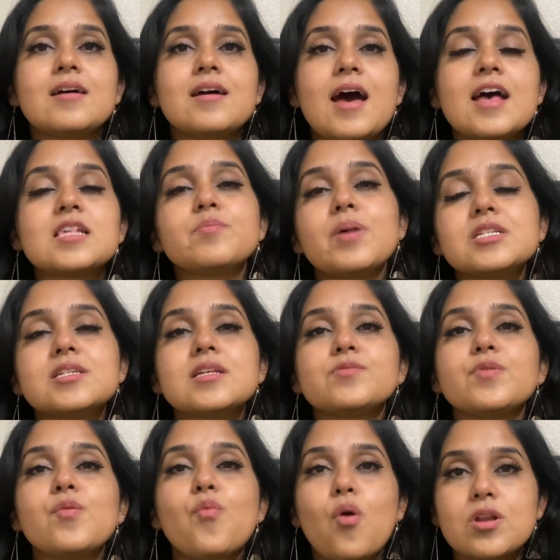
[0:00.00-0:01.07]
As much as
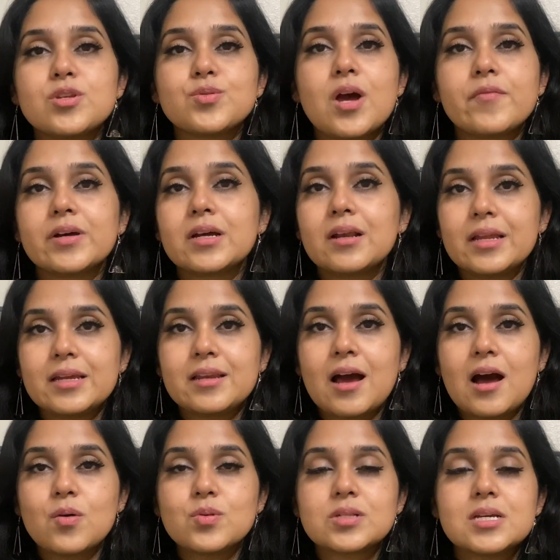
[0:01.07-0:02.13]
we want to have a clean
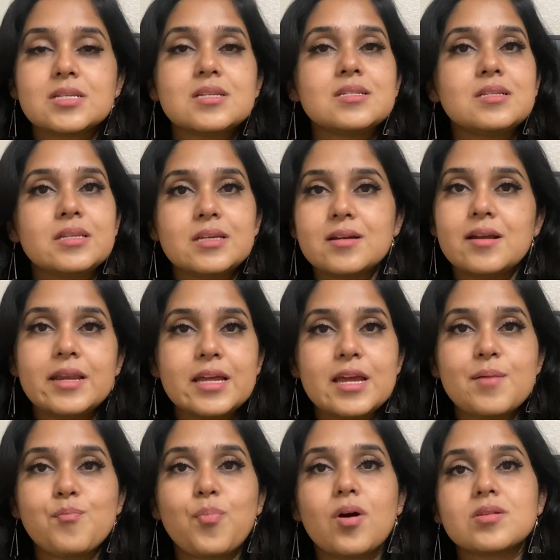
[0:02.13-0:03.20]
house, it is nearly
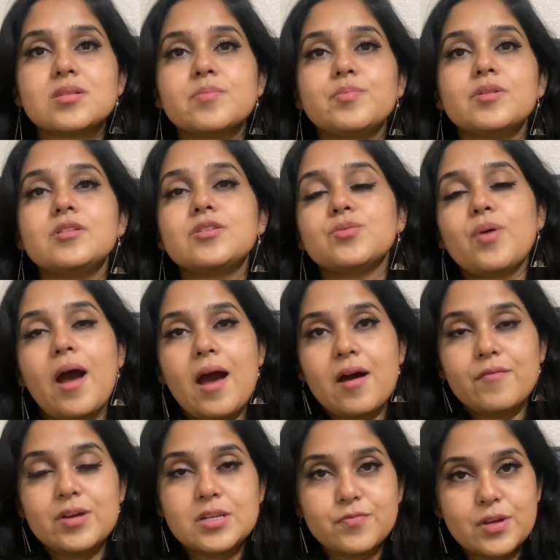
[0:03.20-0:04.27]
impossible to
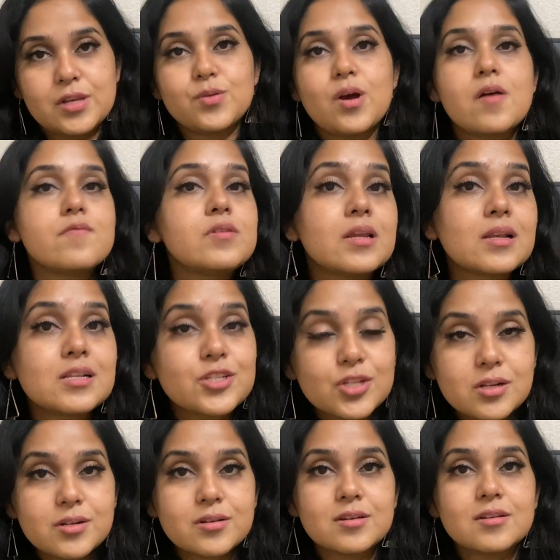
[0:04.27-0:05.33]
have it when you have little
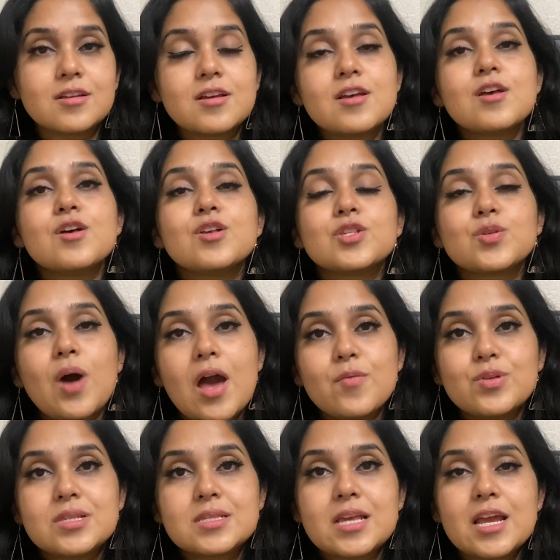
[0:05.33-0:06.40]
children. So I
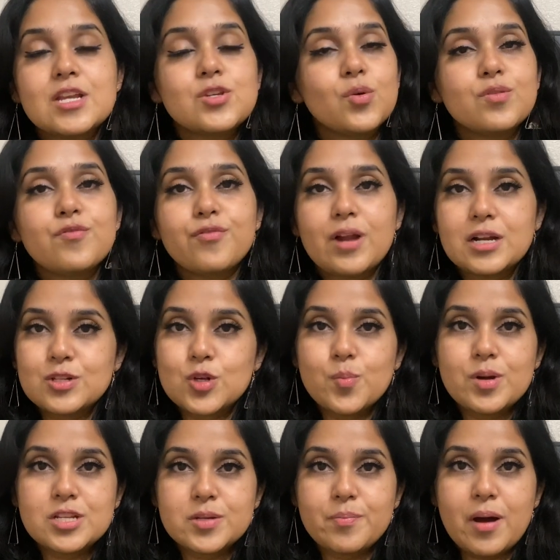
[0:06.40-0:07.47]
would say don't fret so
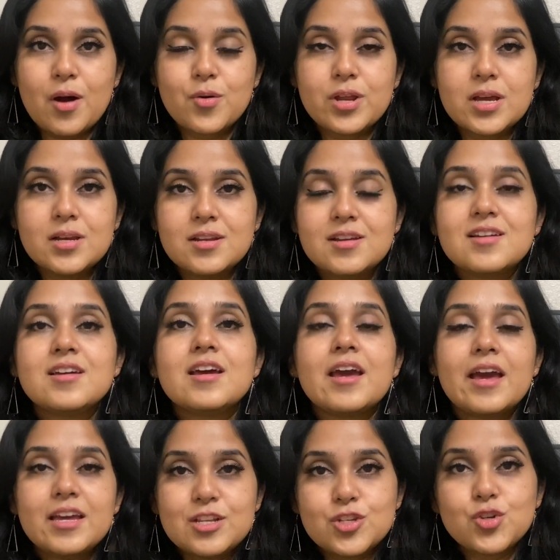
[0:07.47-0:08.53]
much about it.
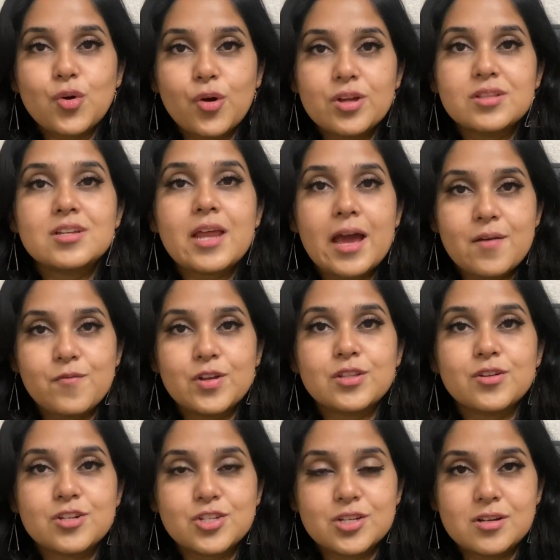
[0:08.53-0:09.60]
Enjoy the time with
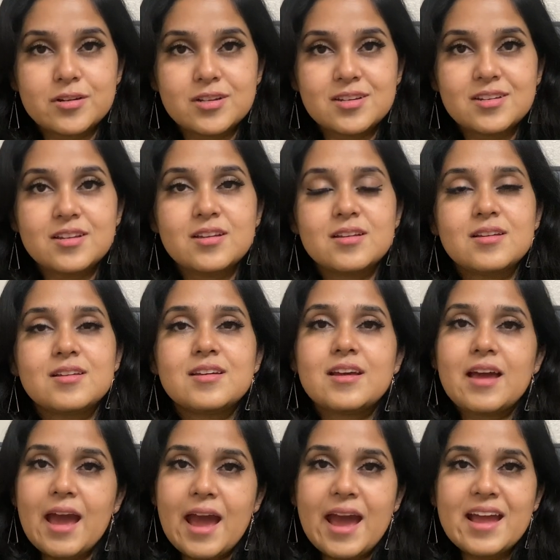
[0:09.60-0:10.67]
your
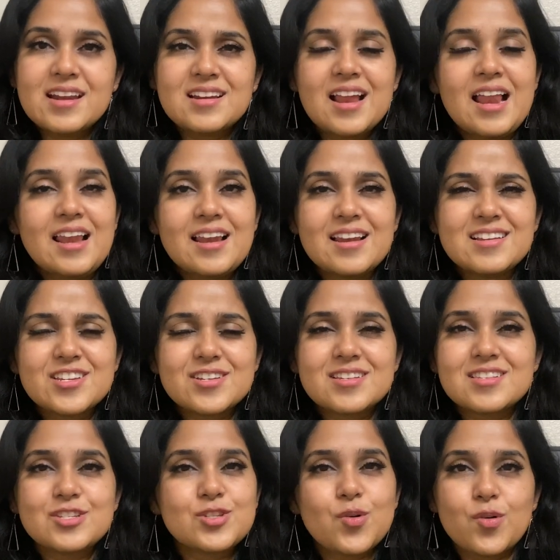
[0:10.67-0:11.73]
children and
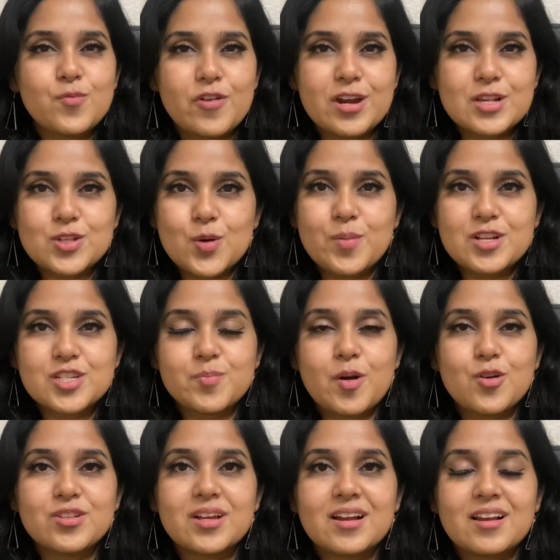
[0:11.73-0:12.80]
just don't worry so much
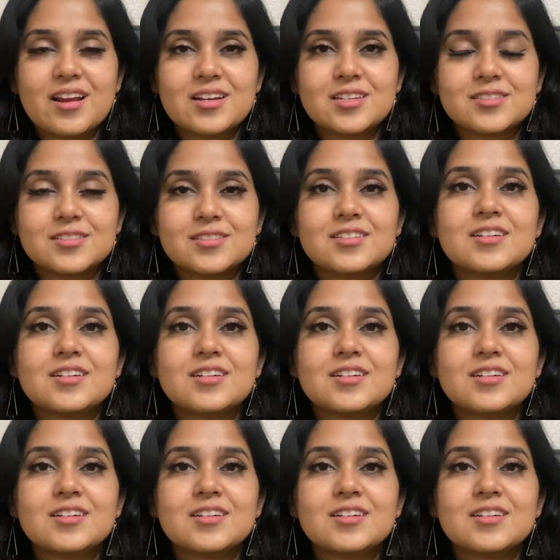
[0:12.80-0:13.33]
about the clutter.